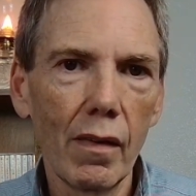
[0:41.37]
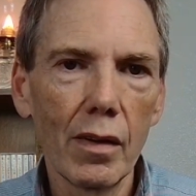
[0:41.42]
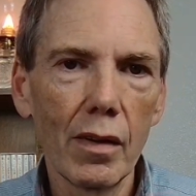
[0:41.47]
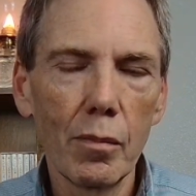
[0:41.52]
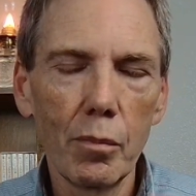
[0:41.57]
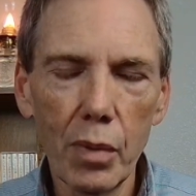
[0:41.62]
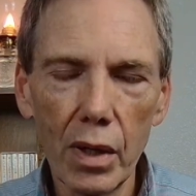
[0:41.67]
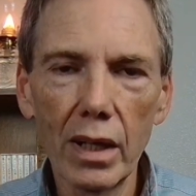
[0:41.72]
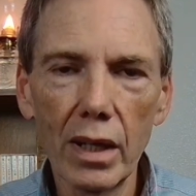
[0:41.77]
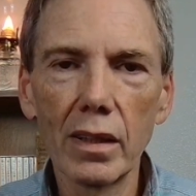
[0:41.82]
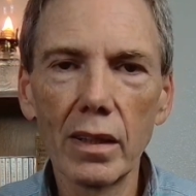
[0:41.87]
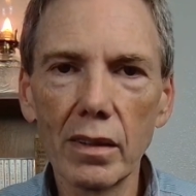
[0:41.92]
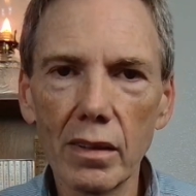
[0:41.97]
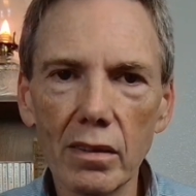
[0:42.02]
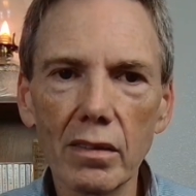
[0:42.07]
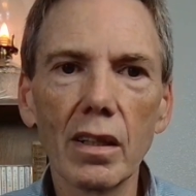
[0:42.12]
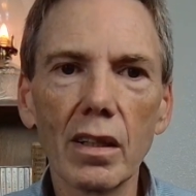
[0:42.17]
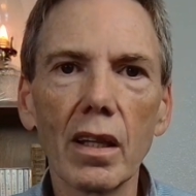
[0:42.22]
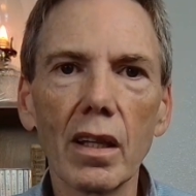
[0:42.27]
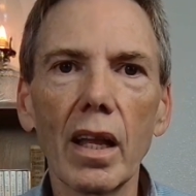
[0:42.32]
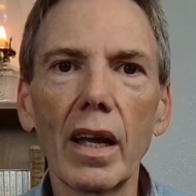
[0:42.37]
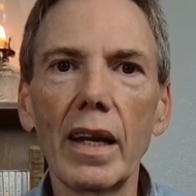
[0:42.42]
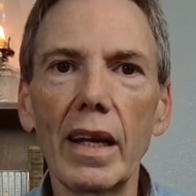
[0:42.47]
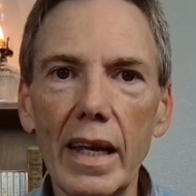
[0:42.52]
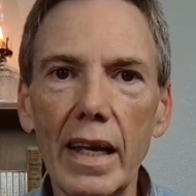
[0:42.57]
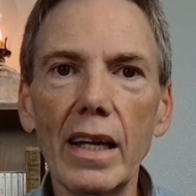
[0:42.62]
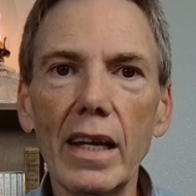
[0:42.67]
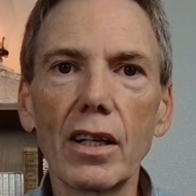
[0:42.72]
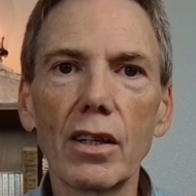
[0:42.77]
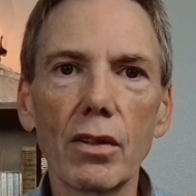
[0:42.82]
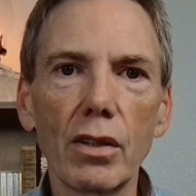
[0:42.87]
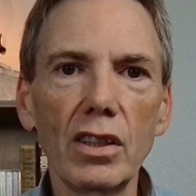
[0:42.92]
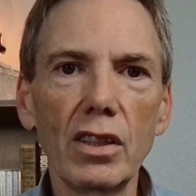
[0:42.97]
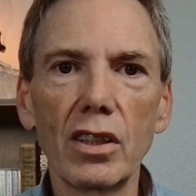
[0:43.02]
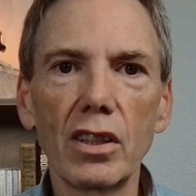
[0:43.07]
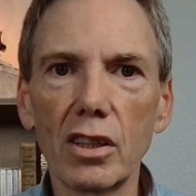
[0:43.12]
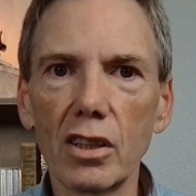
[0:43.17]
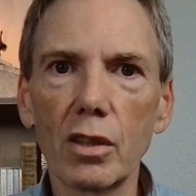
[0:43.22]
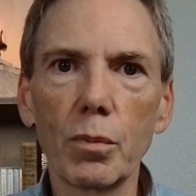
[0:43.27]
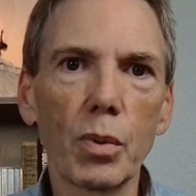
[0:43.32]
Being in the sunlight
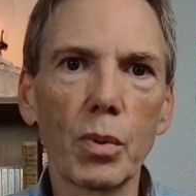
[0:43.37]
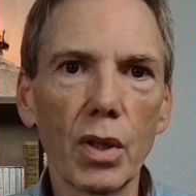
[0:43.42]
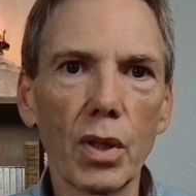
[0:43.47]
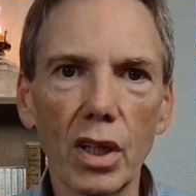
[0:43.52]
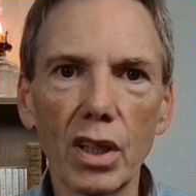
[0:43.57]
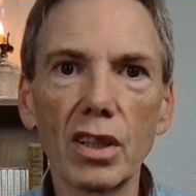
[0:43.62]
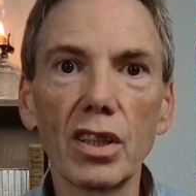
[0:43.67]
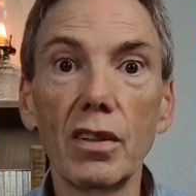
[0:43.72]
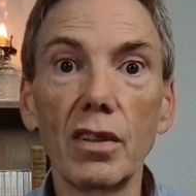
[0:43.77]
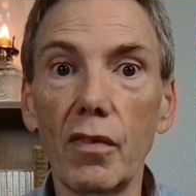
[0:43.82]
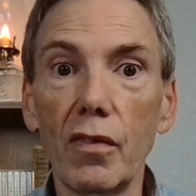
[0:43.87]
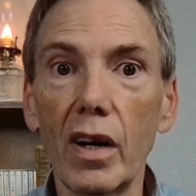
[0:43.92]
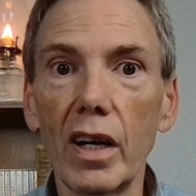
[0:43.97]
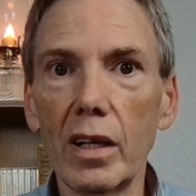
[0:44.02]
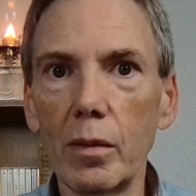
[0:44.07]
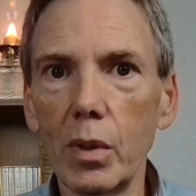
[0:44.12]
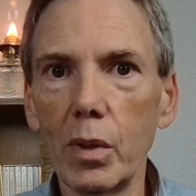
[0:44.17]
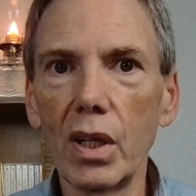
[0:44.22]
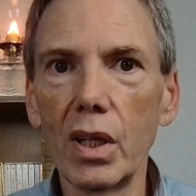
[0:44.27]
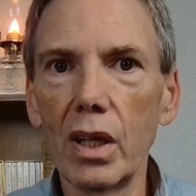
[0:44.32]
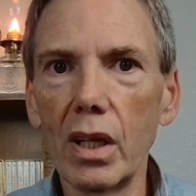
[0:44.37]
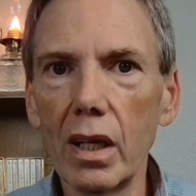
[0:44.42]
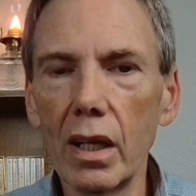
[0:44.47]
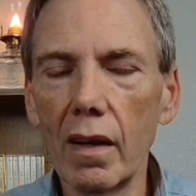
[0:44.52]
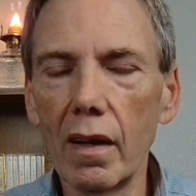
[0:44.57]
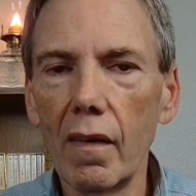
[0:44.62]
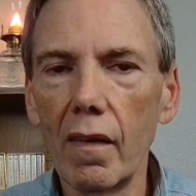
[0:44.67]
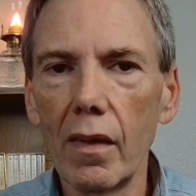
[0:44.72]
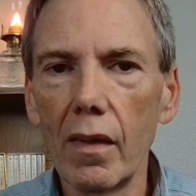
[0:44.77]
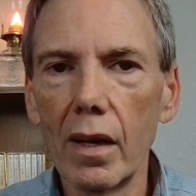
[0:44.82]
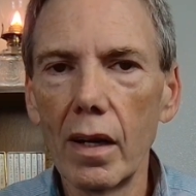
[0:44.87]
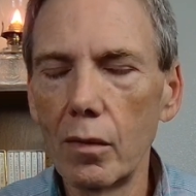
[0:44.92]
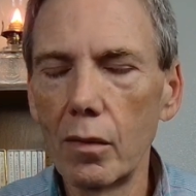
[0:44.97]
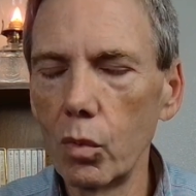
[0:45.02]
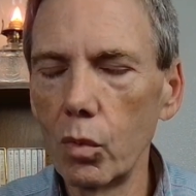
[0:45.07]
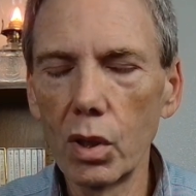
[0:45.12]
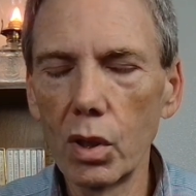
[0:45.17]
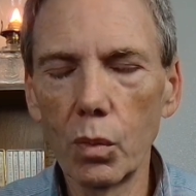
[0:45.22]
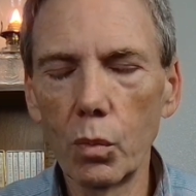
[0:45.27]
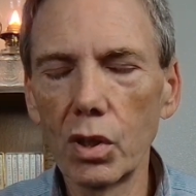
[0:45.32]
increases the production of vitamin D,
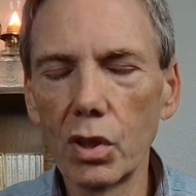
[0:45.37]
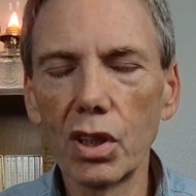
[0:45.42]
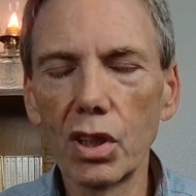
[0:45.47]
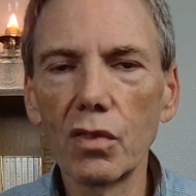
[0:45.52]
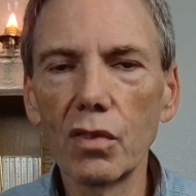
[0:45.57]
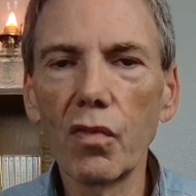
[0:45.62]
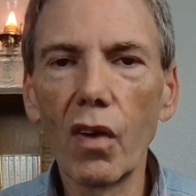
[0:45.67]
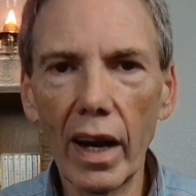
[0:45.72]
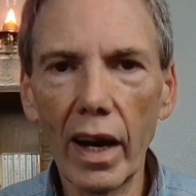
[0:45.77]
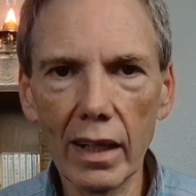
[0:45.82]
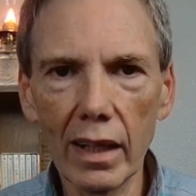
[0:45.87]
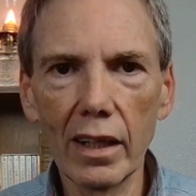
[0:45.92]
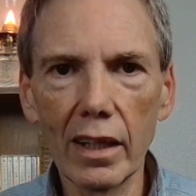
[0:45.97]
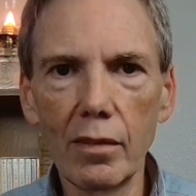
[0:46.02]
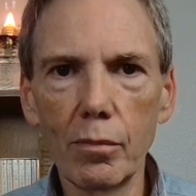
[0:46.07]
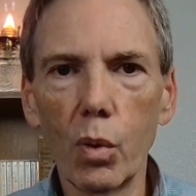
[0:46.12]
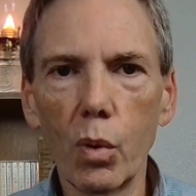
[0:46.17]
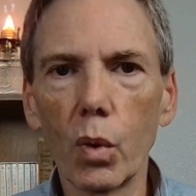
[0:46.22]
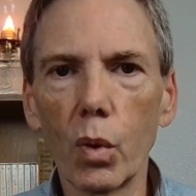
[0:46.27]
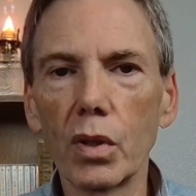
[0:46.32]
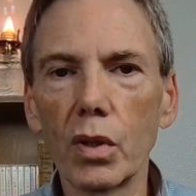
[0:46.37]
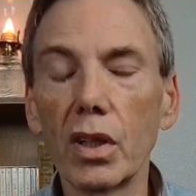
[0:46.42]
which is vitally important.